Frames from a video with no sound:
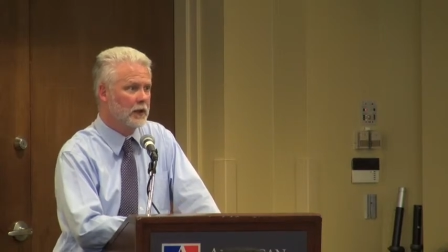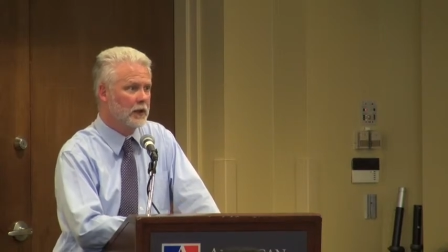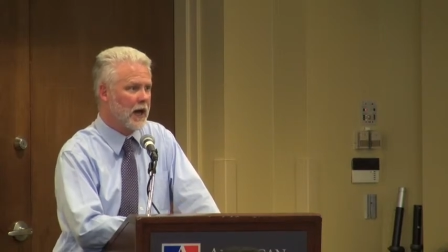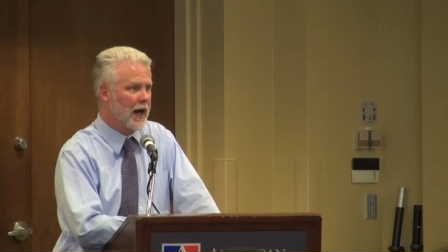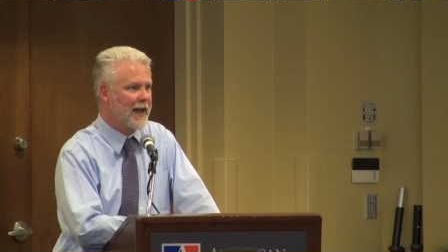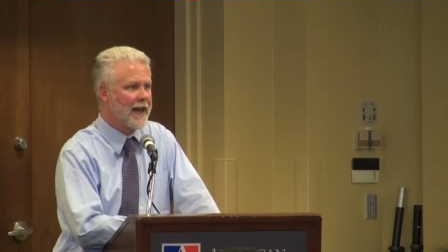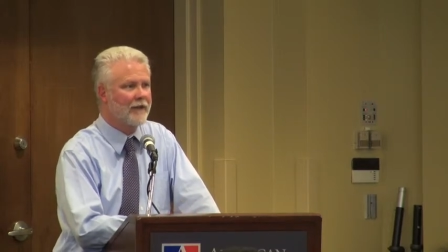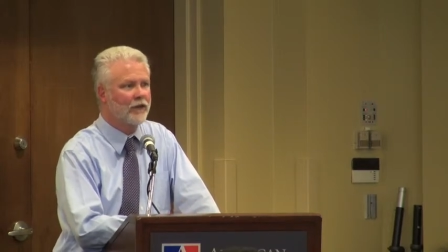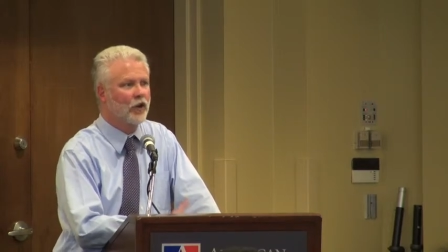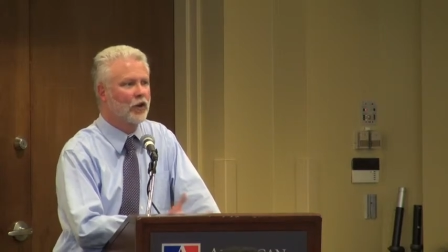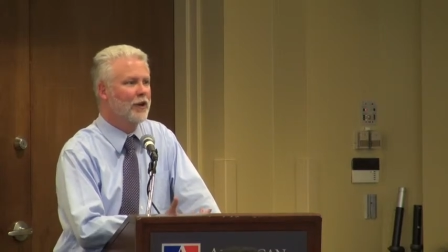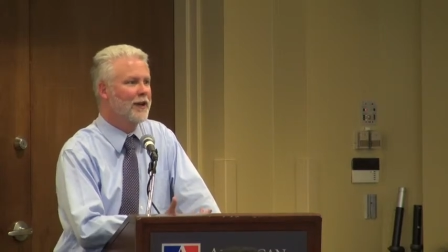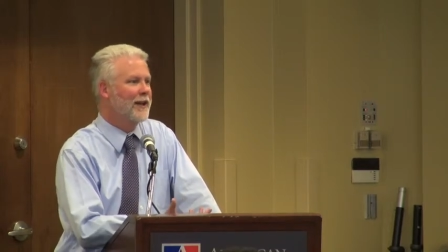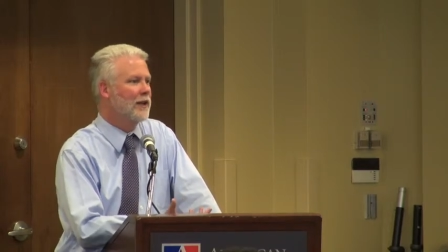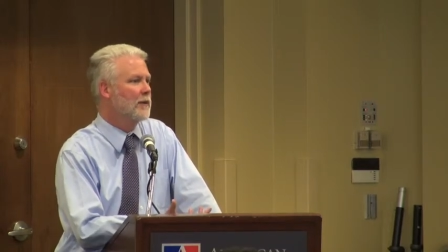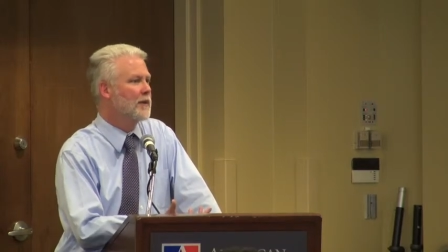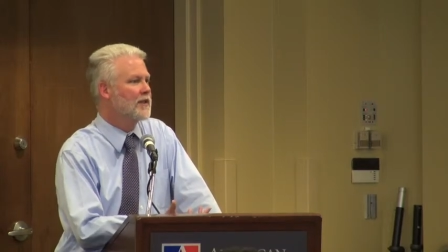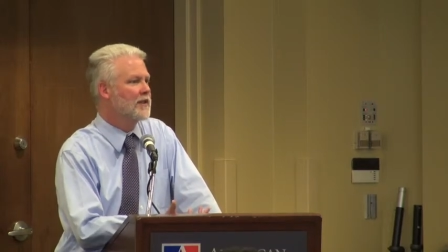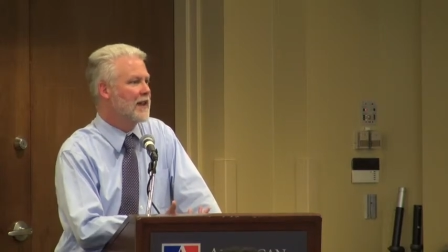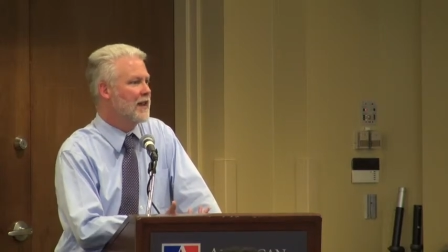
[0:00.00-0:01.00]
I haven't heard
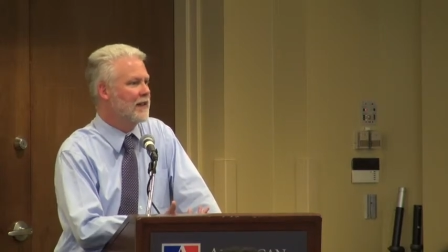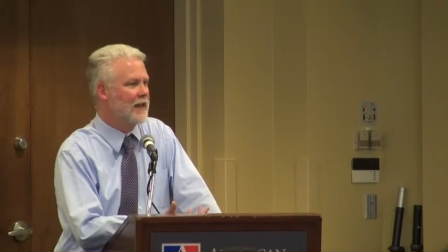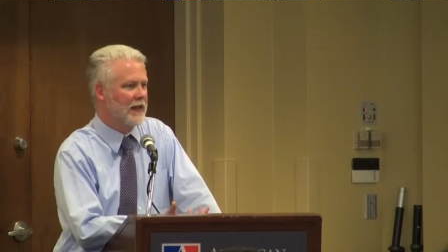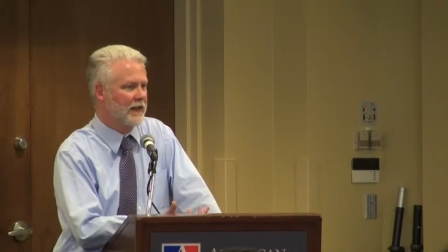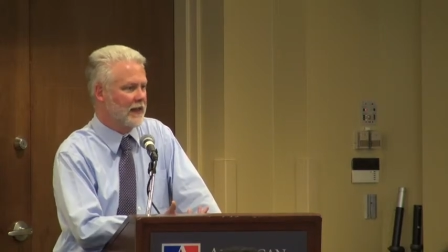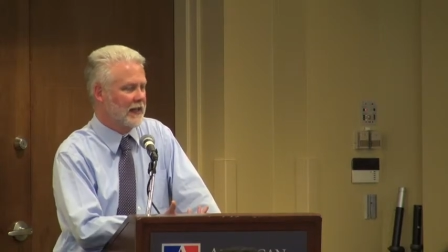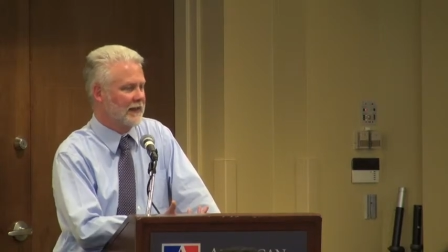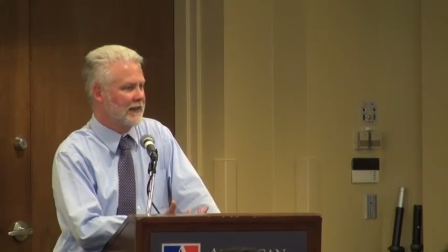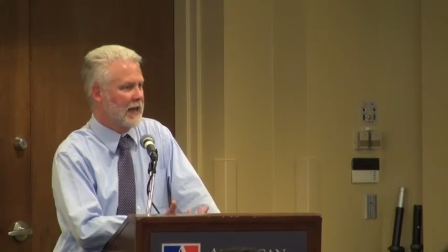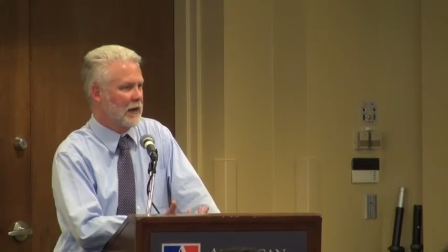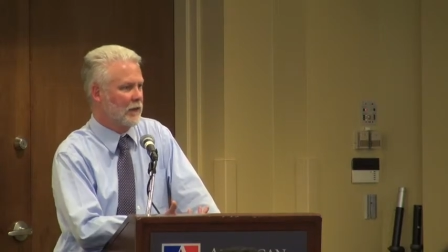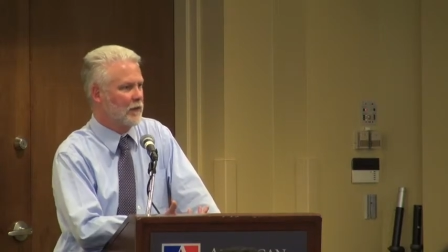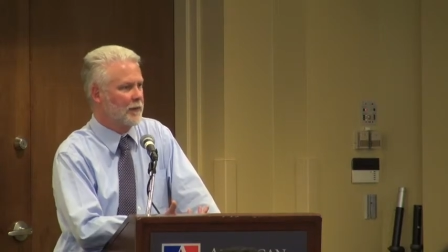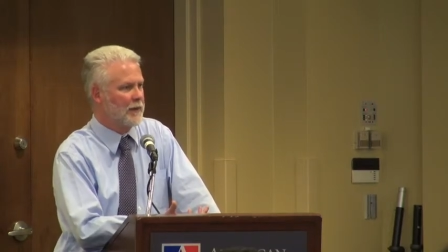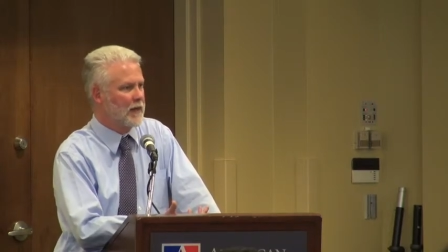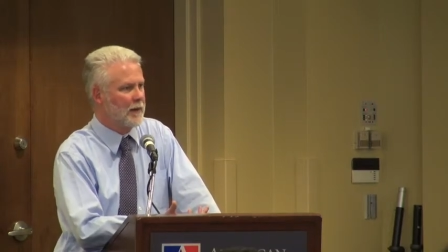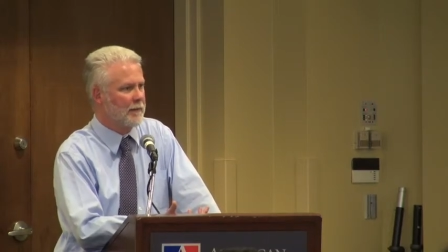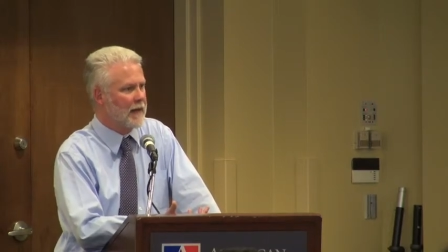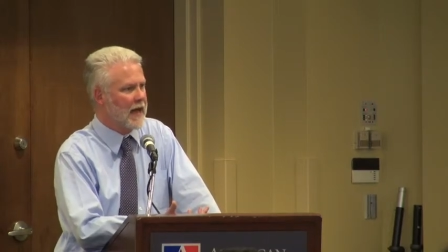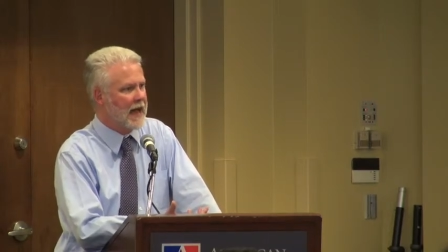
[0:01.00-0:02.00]
anyone say they think that would
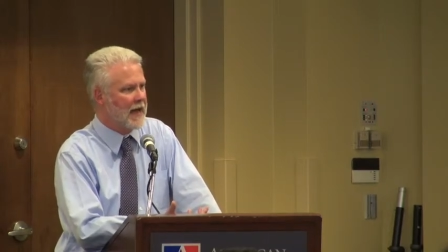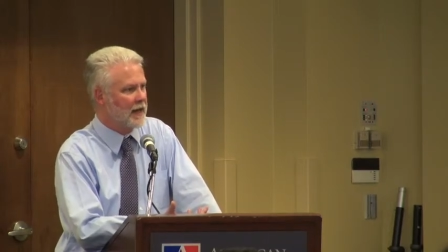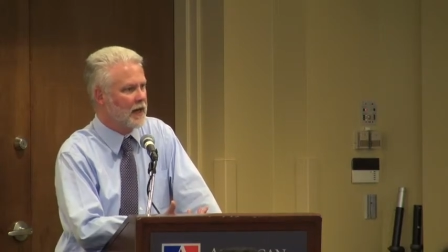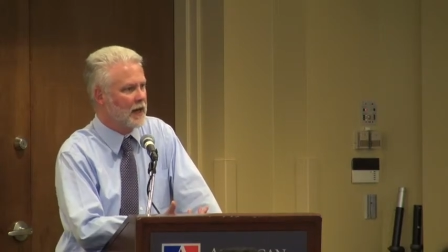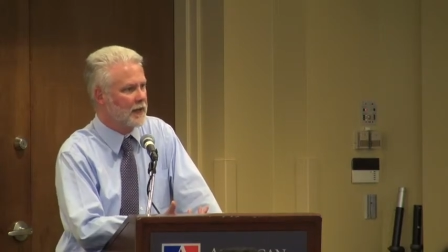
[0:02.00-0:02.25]
be a bad